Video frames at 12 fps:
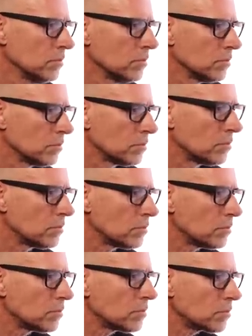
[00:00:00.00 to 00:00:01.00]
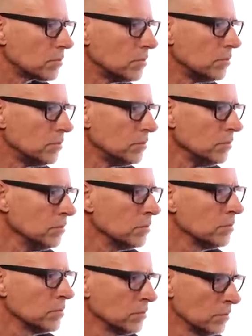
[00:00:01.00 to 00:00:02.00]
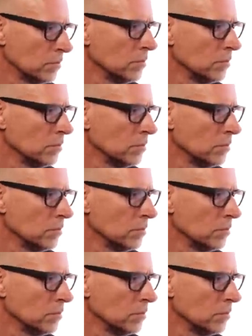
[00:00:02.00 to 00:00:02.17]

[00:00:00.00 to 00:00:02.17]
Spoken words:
The person shown says nothing.